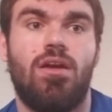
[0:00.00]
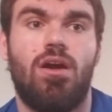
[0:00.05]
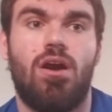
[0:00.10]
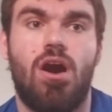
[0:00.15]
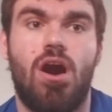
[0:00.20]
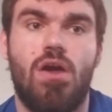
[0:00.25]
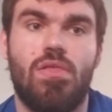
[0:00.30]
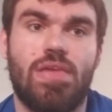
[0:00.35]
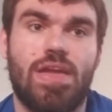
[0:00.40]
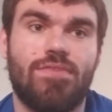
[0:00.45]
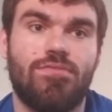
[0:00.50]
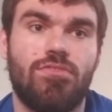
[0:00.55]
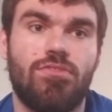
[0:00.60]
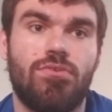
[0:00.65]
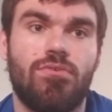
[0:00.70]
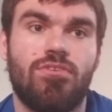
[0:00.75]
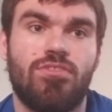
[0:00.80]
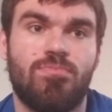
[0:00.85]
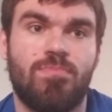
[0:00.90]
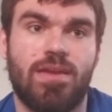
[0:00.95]
All they have to
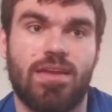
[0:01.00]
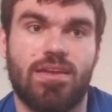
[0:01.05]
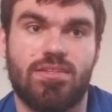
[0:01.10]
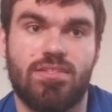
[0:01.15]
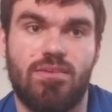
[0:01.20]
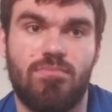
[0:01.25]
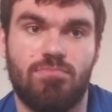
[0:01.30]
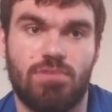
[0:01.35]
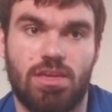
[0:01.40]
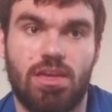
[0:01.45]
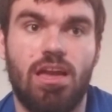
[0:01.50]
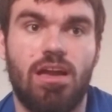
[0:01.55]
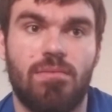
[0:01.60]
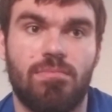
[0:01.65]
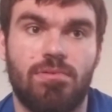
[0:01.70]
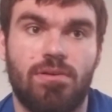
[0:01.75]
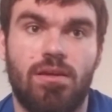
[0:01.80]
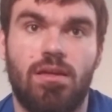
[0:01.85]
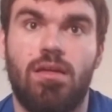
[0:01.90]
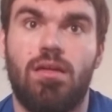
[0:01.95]
do is pick something
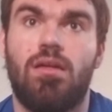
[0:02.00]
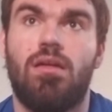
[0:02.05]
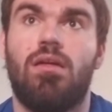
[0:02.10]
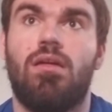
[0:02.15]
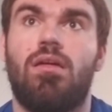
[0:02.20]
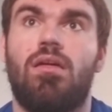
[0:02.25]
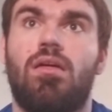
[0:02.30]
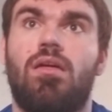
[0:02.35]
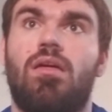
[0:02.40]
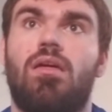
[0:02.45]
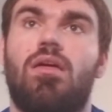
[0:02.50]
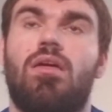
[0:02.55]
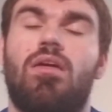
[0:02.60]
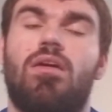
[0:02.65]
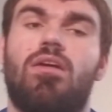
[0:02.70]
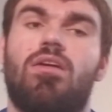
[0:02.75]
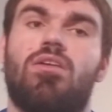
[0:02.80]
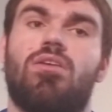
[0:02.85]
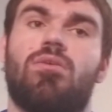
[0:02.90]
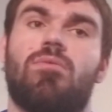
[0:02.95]
up.
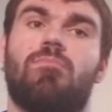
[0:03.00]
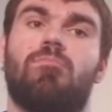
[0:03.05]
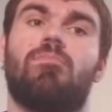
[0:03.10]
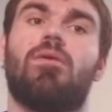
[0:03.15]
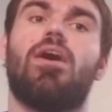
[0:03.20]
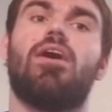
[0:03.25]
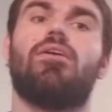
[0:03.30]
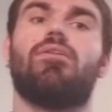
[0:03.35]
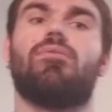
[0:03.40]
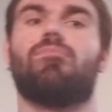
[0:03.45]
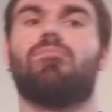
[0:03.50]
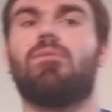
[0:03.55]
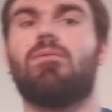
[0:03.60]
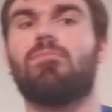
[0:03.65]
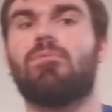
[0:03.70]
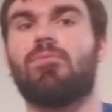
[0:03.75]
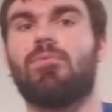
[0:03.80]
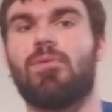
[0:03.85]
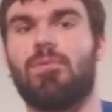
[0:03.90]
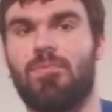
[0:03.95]
But
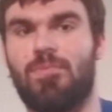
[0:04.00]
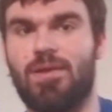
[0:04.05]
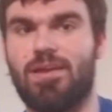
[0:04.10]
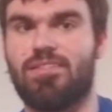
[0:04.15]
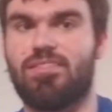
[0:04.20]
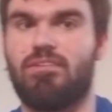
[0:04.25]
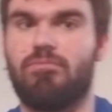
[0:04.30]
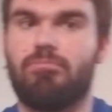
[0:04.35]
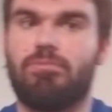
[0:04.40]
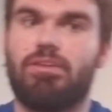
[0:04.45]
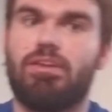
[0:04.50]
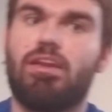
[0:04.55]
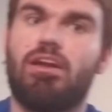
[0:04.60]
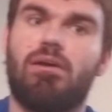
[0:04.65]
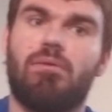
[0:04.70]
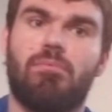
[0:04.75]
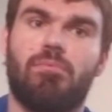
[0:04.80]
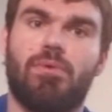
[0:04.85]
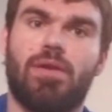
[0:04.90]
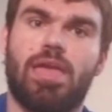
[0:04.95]
remember, when we pick something
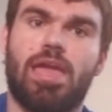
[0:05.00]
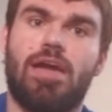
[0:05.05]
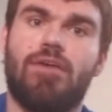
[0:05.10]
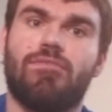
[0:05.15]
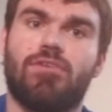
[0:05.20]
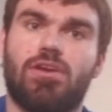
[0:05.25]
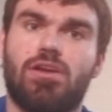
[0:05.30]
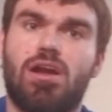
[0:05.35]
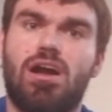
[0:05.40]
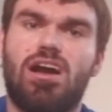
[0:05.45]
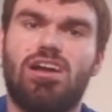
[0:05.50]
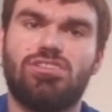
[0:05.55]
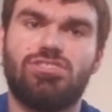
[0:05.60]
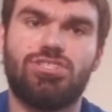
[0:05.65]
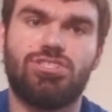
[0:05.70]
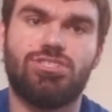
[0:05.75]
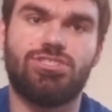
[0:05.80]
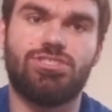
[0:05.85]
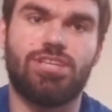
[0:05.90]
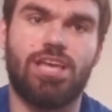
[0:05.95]
up, we have a
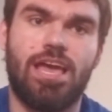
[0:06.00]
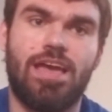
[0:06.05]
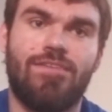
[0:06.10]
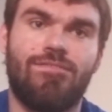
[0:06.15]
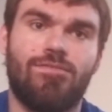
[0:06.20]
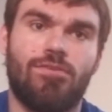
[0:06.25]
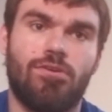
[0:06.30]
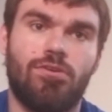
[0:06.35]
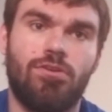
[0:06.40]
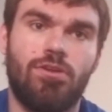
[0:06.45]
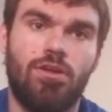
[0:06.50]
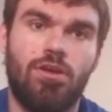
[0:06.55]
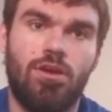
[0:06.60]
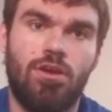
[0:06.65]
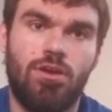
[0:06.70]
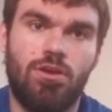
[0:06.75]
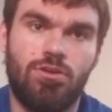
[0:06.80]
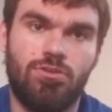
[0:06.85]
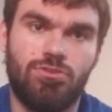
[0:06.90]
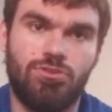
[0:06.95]
conscious effort
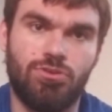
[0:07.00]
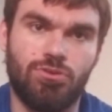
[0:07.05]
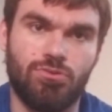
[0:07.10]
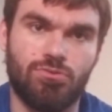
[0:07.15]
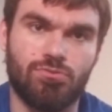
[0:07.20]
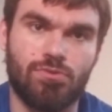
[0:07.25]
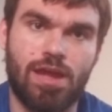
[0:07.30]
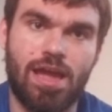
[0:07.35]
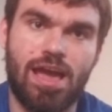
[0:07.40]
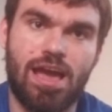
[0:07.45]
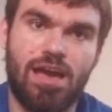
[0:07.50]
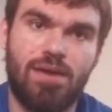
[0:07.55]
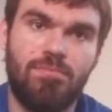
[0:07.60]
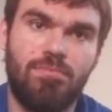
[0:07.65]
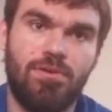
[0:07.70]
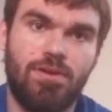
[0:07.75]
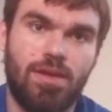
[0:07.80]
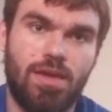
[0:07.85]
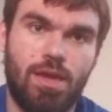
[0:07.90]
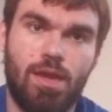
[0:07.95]
to
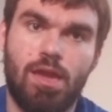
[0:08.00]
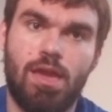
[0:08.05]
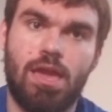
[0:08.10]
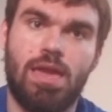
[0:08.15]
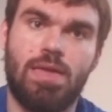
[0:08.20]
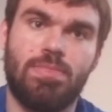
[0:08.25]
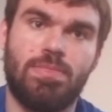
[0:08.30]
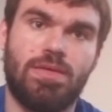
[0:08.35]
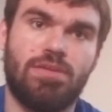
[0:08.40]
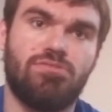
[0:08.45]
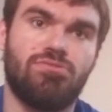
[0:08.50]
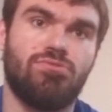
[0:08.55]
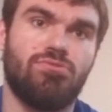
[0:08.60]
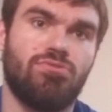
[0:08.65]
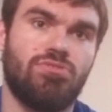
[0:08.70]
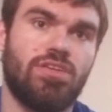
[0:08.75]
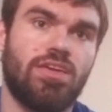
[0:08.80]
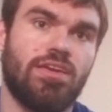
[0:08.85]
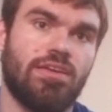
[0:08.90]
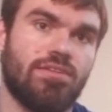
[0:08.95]
grab and then do
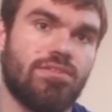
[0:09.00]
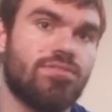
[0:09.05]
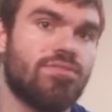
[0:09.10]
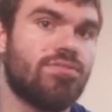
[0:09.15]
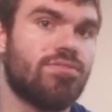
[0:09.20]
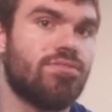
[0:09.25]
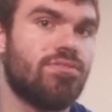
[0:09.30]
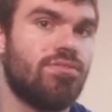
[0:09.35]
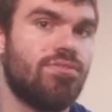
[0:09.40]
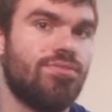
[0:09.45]
this.